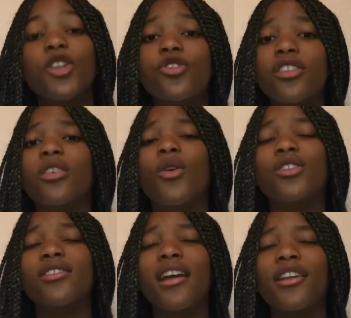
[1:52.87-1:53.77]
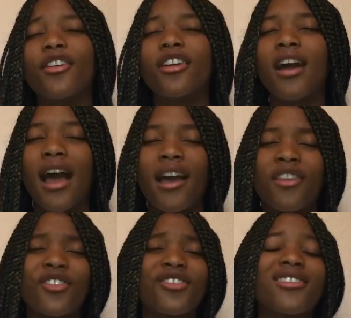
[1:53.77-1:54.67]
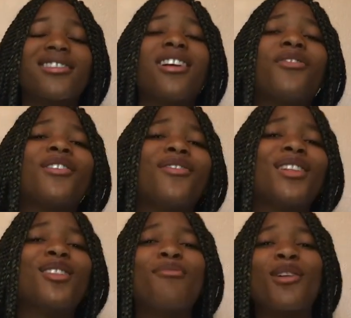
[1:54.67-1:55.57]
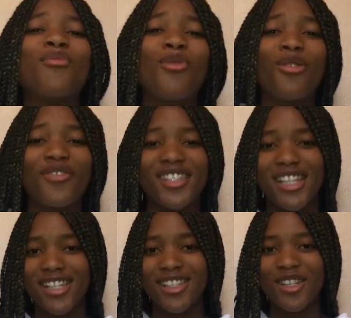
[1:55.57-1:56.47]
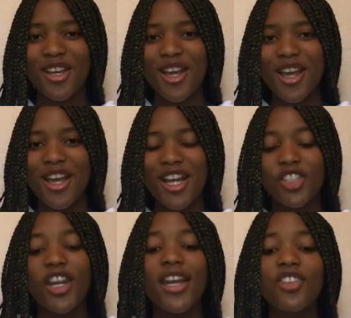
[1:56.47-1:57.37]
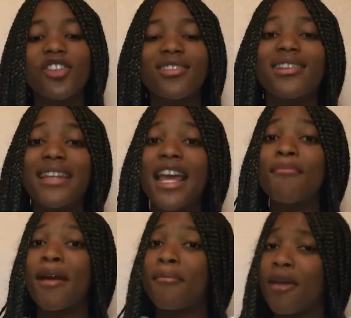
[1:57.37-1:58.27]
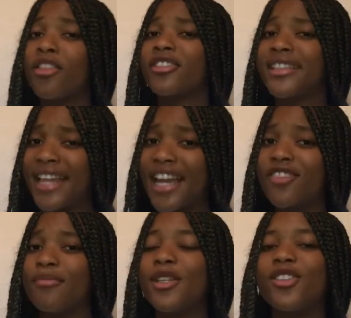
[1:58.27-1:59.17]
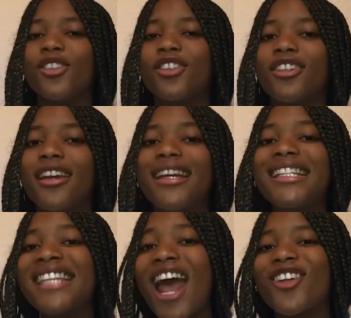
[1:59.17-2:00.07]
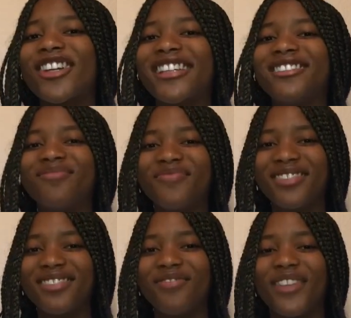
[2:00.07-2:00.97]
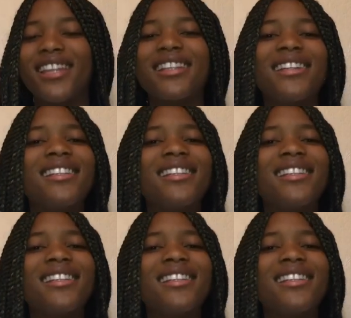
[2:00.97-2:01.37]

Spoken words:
During the course of that year, I undertook self-inflicted metamorphosis, changing the name my mother gave me to Tari, because I